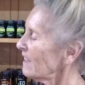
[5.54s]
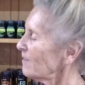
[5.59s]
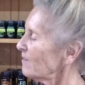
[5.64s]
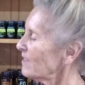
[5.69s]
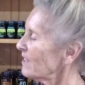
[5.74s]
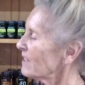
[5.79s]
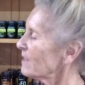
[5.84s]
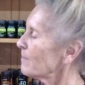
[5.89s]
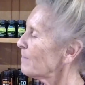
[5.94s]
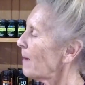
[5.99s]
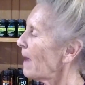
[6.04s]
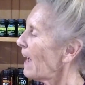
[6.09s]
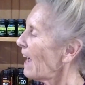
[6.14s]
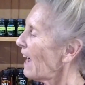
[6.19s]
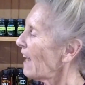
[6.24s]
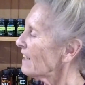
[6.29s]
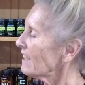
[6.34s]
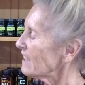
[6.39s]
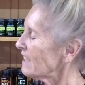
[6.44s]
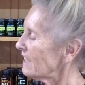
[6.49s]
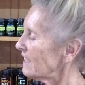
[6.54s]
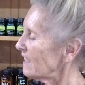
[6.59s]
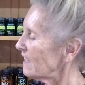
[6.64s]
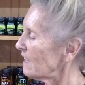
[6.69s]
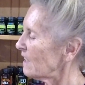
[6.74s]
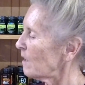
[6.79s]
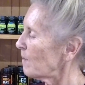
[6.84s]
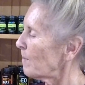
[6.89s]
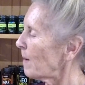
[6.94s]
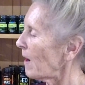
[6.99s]
am just
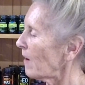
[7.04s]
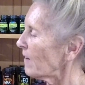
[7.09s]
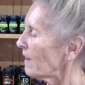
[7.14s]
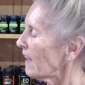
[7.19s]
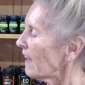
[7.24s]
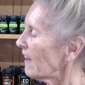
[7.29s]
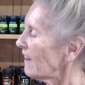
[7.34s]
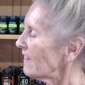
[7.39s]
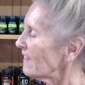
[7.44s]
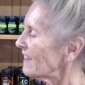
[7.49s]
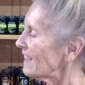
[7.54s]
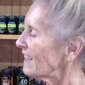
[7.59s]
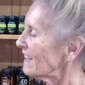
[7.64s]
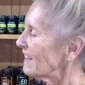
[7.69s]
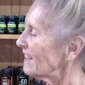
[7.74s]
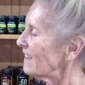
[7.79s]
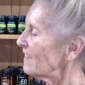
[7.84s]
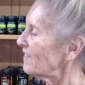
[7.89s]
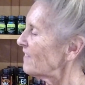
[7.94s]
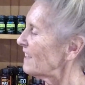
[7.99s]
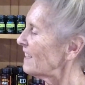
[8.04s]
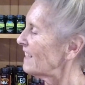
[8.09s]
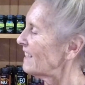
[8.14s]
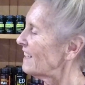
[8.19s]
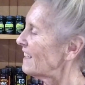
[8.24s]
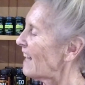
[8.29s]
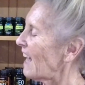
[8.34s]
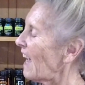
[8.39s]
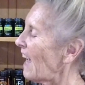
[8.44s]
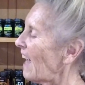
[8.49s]
passionate about healthy
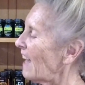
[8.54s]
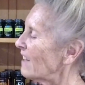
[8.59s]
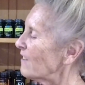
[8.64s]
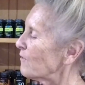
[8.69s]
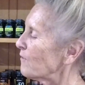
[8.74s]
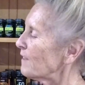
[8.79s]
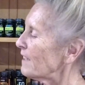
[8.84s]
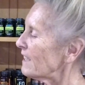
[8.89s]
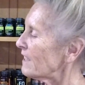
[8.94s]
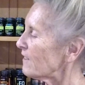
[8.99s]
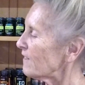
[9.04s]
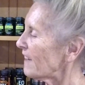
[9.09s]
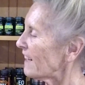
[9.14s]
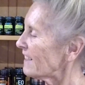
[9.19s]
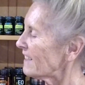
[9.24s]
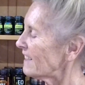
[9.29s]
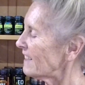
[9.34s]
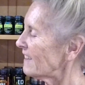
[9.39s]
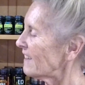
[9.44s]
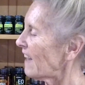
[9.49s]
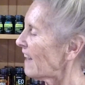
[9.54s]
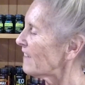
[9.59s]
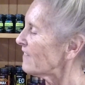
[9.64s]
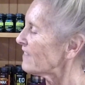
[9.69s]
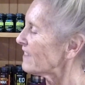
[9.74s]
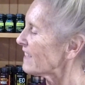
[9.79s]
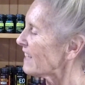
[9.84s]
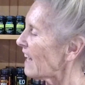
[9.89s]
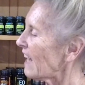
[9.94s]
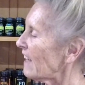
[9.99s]
living and redirecting
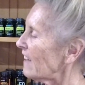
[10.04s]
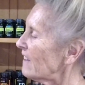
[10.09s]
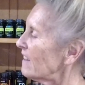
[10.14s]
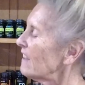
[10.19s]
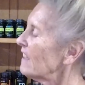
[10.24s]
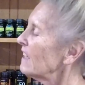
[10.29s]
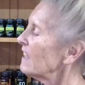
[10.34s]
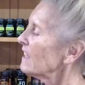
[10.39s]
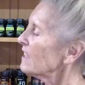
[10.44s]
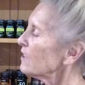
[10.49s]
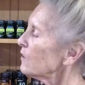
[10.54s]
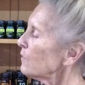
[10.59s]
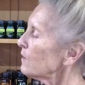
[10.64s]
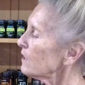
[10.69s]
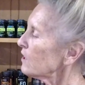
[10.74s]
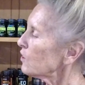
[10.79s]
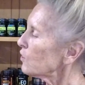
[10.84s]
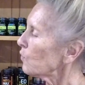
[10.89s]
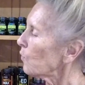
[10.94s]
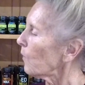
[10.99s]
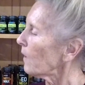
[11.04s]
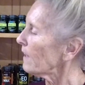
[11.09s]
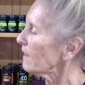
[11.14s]
lifestyle to enjoy